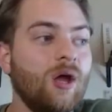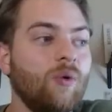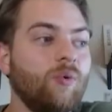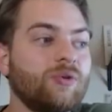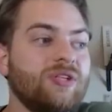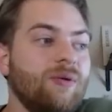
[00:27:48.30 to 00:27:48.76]

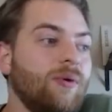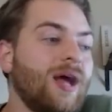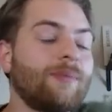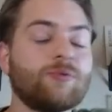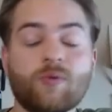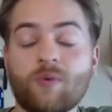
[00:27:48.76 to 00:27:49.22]
We'll see what
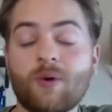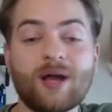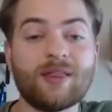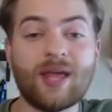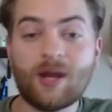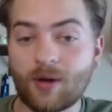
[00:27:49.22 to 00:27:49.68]
happens with
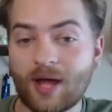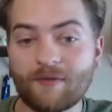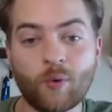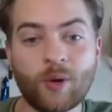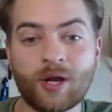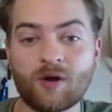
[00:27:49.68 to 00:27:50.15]
Hawaii. They don't have
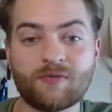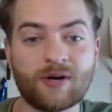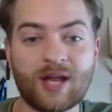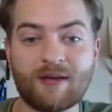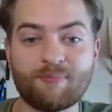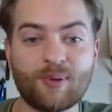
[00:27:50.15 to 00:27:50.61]
a win over
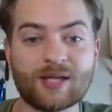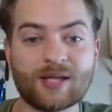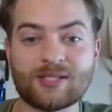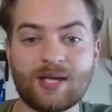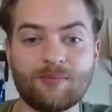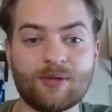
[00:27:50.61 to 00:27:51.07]
an
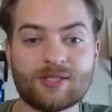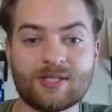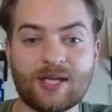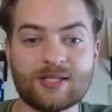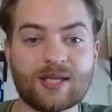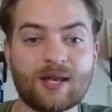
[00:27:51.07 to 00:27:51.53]
FBS team this
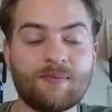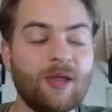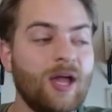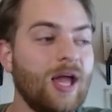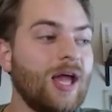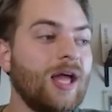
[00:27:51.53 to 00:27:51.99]
season,
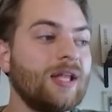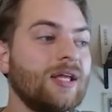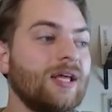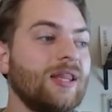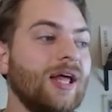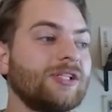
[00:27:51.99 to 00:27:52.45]

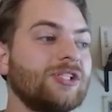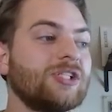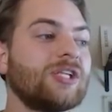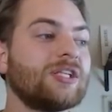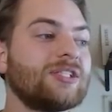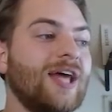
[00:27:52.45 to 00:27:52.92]
and that's
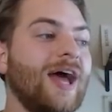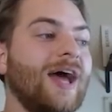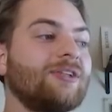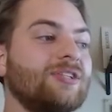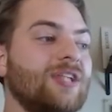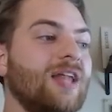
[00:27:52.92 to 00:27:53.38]
just a
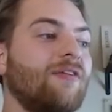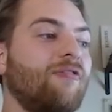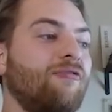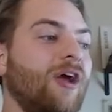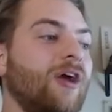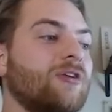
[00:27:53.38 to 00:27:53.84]
sad state of
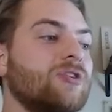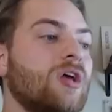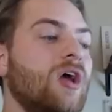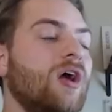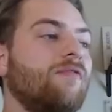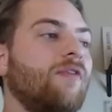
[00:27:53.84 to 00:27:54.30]
affairs
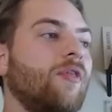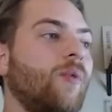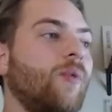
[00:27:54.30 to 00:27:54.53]
for the